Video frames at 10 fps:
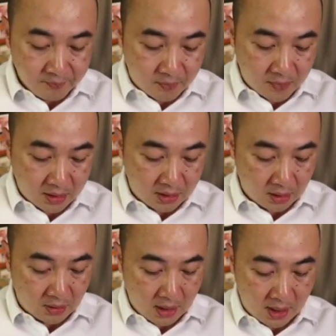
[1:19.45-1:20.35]

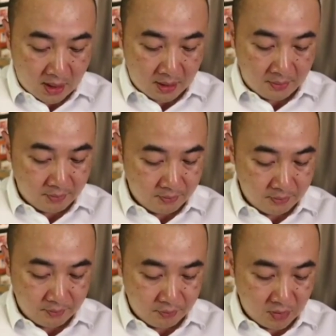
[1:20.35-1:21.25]
So um,
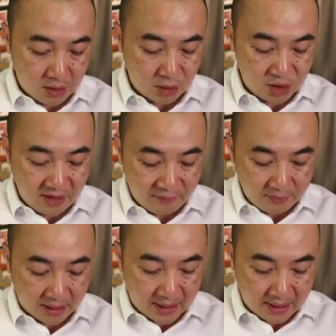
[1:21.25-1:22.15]
you know, Chef
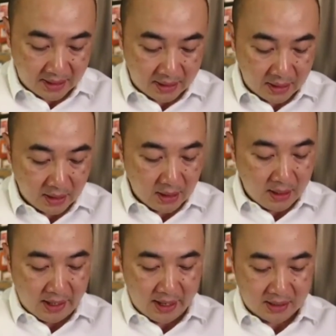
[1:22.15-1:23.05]
Macann
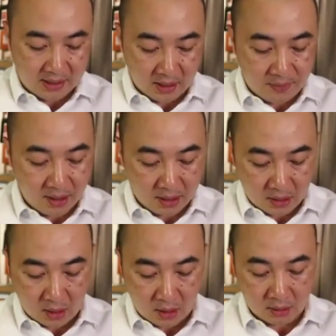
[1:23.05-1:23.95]
has appeared
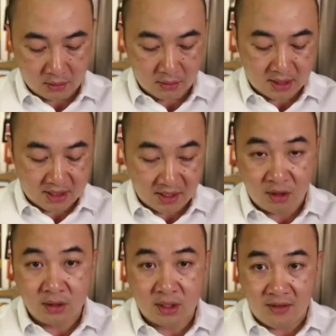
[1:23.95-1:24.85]
on
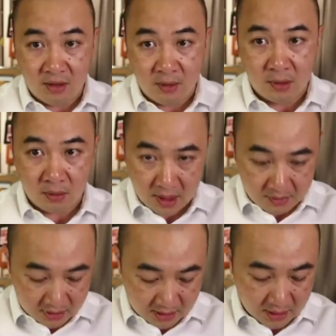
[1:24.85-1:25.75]
several TV
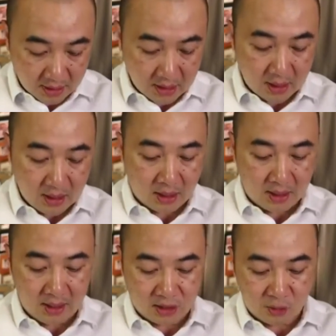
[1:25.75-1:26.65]
programs. Uh,
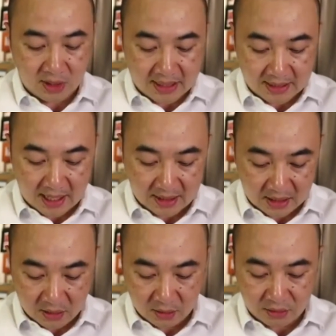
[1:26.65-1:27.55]
he has written
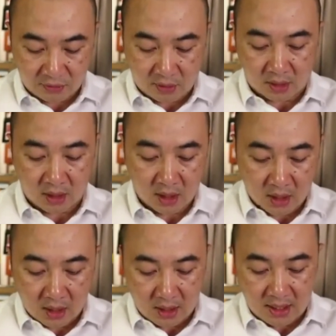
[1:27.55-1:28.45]
articles for
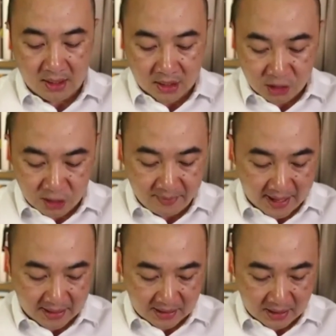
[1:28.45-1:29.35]
industry
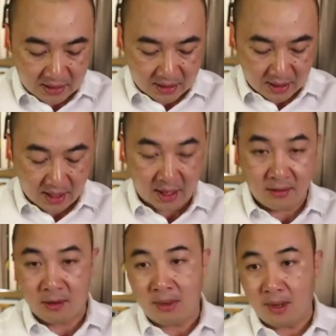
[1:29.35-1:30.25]
magazines and
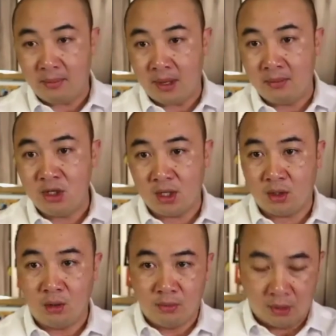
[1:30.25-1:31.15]
uh, pu- published a
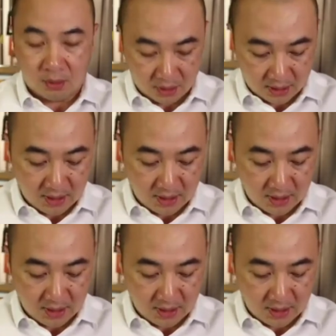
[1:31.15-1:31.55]
cookbook.